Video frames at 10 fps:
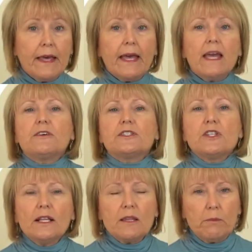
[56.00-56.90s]
If it's
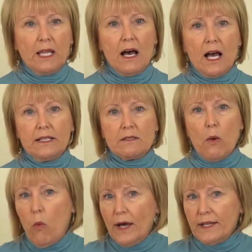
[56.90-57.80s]
not the blinds,
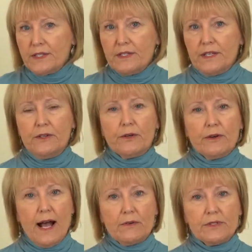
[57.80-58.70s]
what is it in your
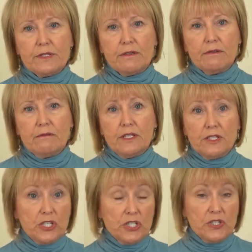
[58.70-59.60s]
house? The
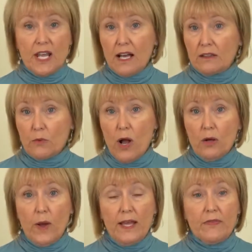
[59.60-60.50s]
dishes stacked the wrong
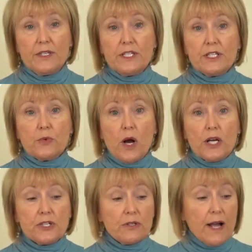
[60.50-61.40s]
way in the
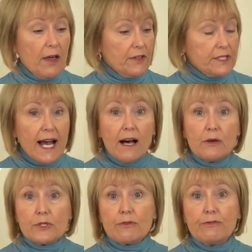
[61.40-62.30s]
dishwasher, how the
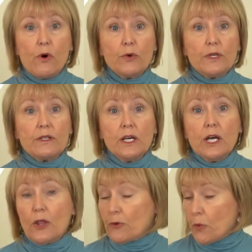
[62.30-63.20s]
towels are folded,
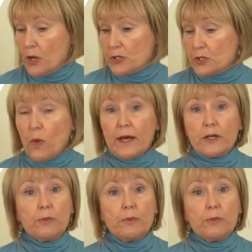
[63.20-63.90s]
the wrong sweater